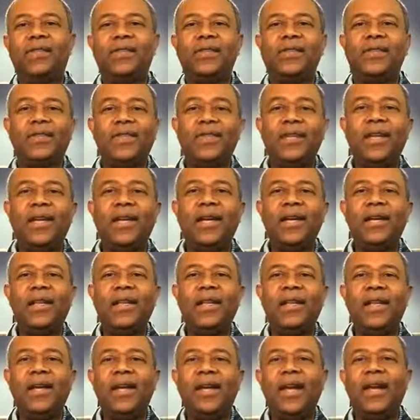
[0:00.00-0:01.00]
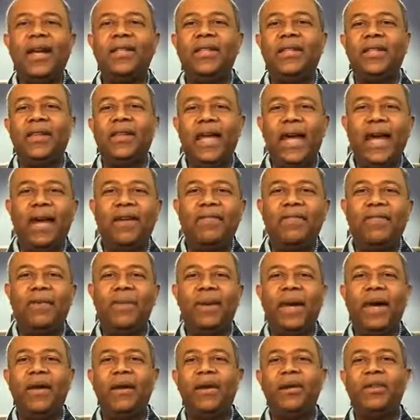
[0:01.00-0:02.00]
to see it, and to laugh
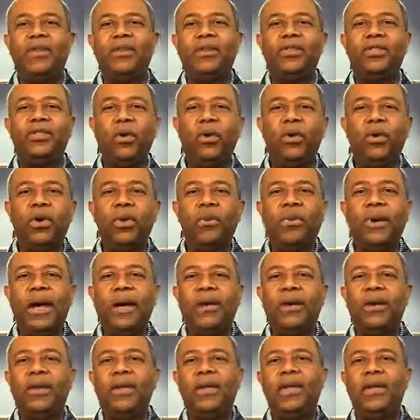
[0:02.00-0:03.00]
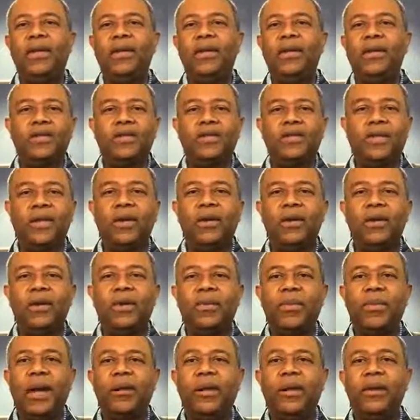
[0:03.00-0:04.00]
about it, to joke about it, and to snicker
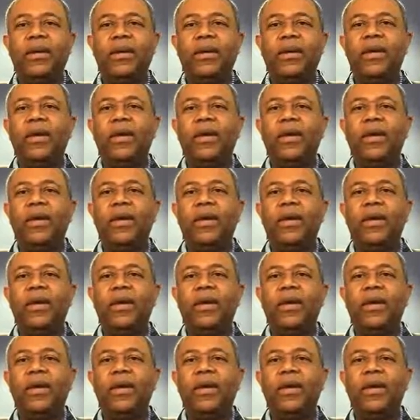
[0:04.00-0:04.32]
about it.